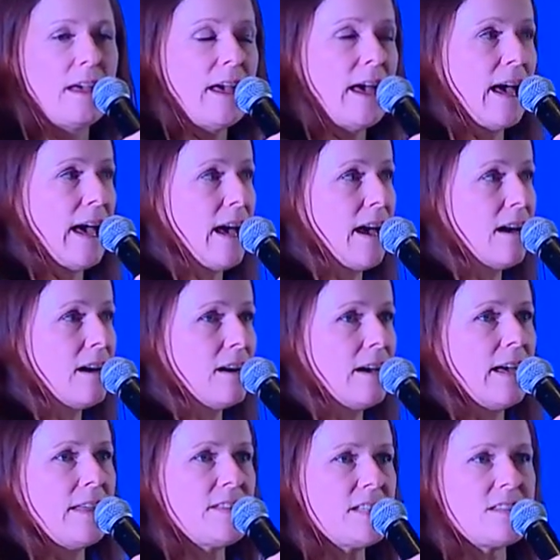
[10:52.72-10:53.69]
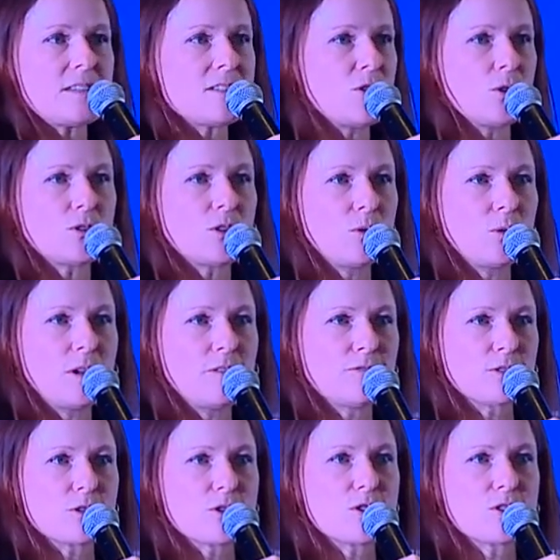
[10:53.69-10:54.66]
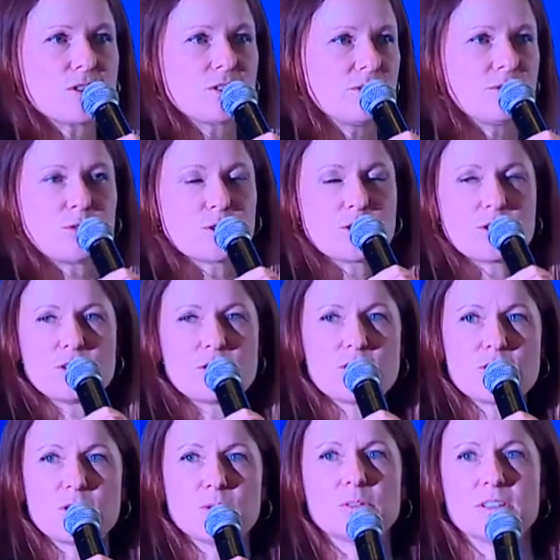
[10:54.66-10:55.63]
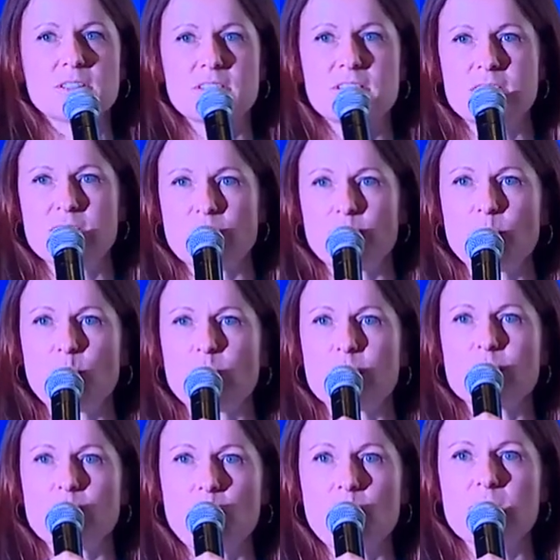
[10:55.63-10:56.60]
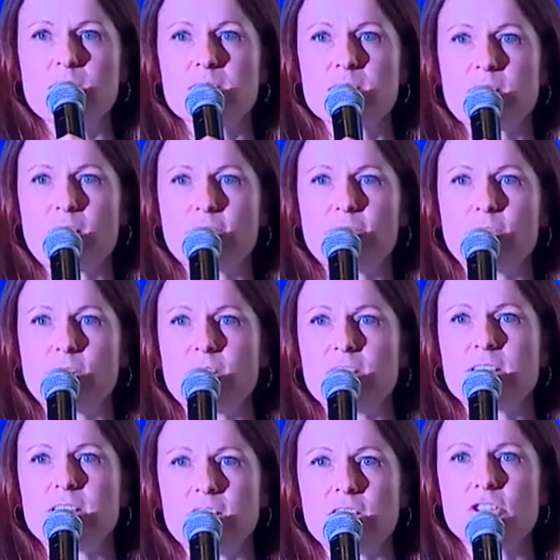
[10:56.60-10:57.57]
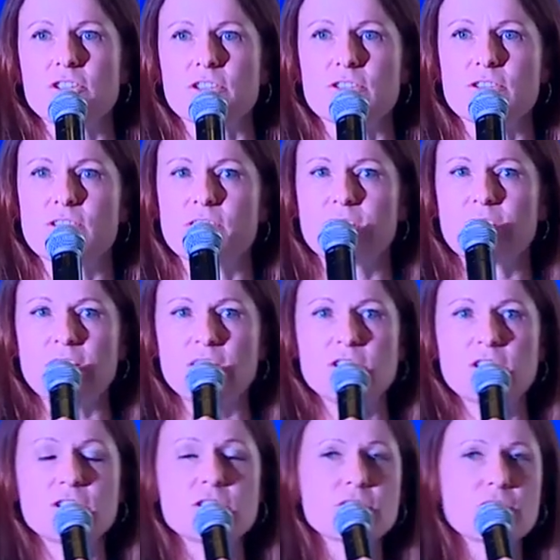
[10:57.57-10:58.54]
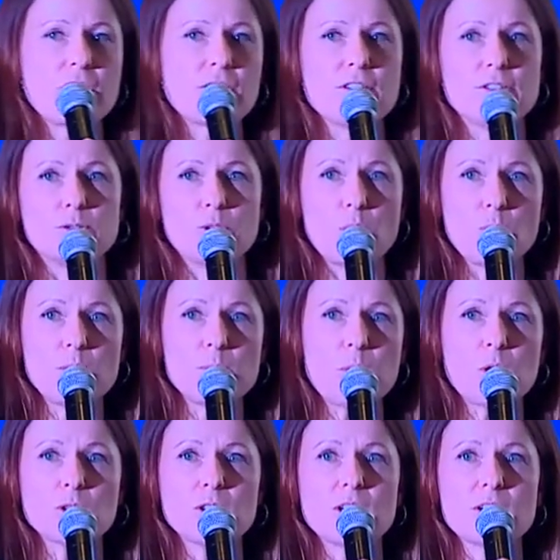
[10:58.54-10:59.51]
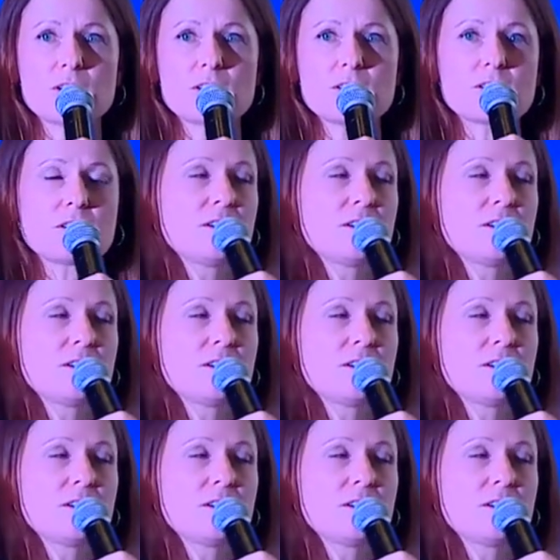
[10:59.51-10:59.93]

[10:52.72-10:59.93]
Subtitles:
And this is not only for the students, it's of course also for the teachers. The teachers are the role models.